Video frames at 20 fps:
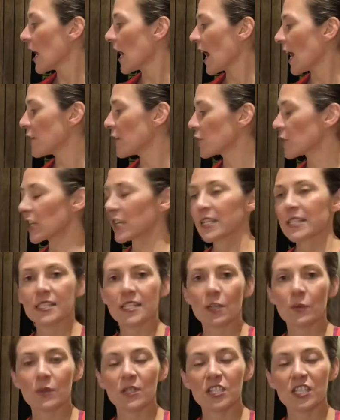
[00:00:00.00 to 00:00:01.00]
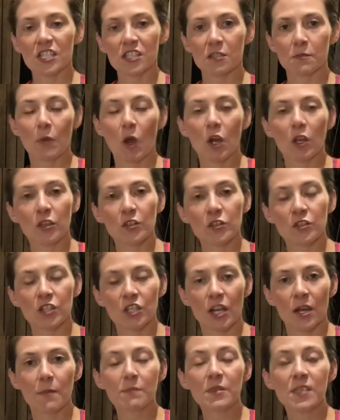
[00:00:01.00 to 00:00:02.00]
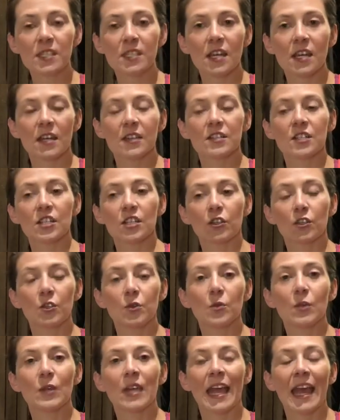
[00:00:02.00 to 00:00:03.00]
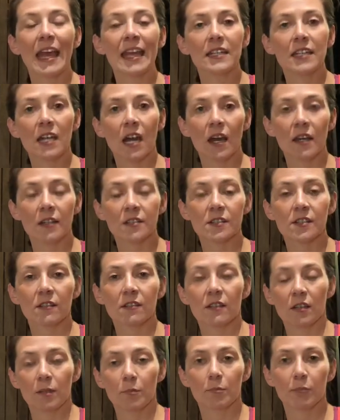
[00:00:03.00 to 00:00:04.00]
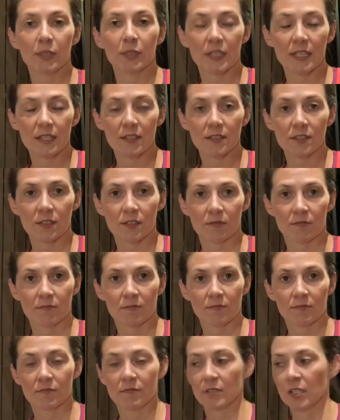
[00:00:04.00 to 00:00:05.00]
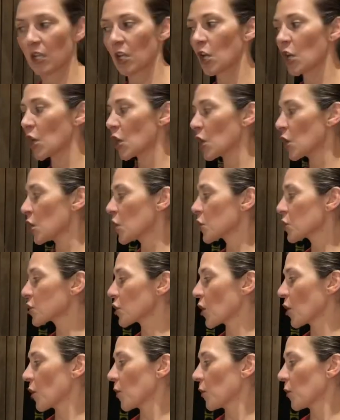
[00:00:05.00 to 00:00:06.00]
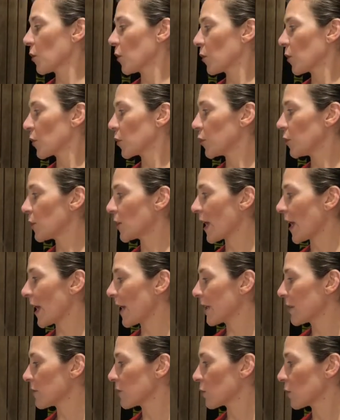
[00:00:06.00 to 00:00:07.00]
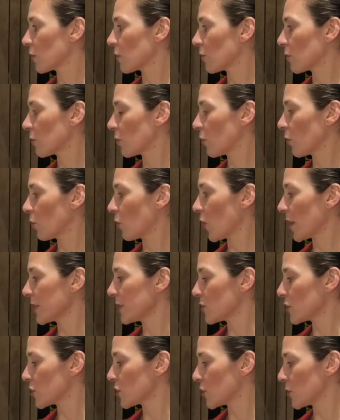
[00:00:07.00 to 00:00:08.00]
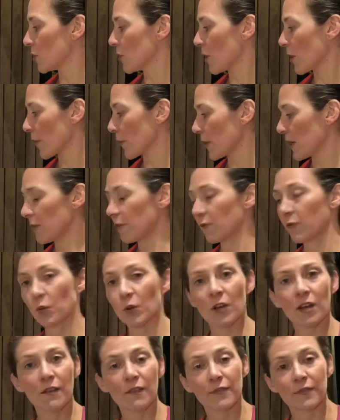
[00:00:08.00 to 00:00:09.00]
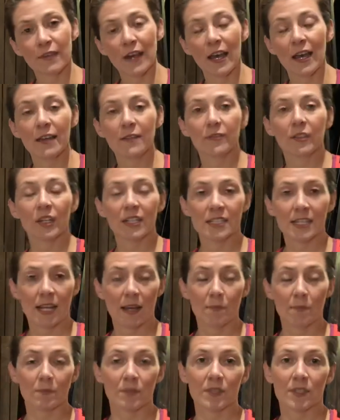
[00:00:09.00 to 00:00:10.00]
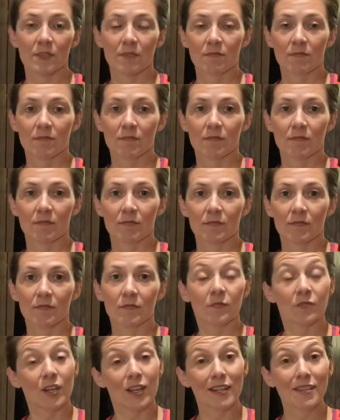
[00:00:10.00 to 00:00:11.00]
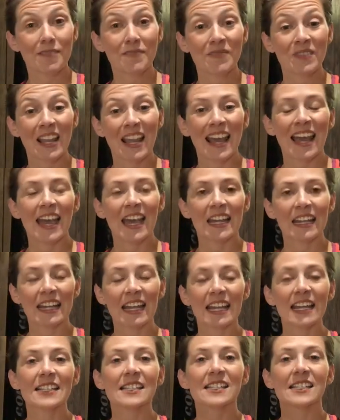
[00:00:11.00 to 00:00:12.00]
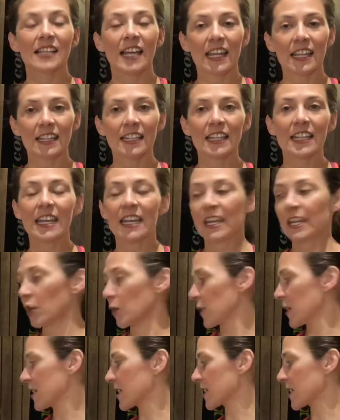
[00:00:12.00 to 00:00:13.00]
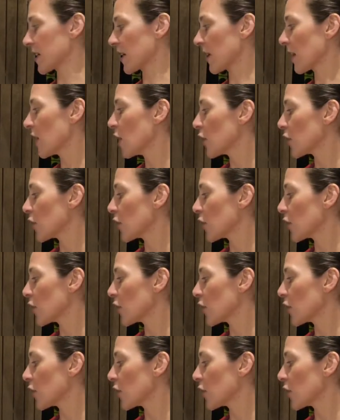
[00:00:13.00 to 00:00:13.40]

And you're gonna stick with smaller jumps until you cannot complete. So you get 1, 2, 3, 4, 5 attempts. Right? And slightly increasing.